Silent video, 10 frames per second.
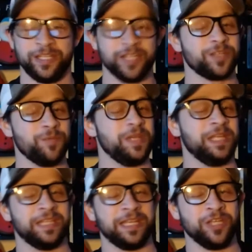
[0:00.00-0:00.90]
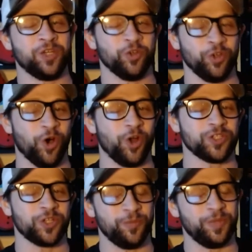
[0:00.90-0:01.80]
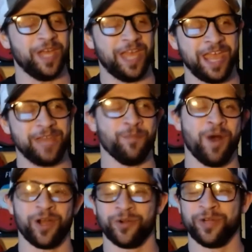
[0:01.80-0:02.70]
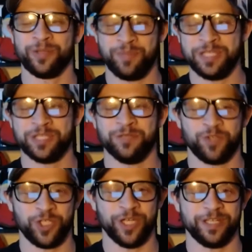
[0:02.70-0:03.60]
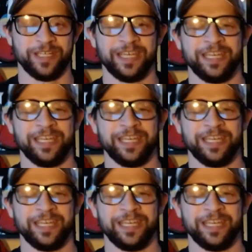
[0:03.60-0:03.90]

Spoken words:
doesn't mean that he couldn't also be a hate-mongering piece of shit.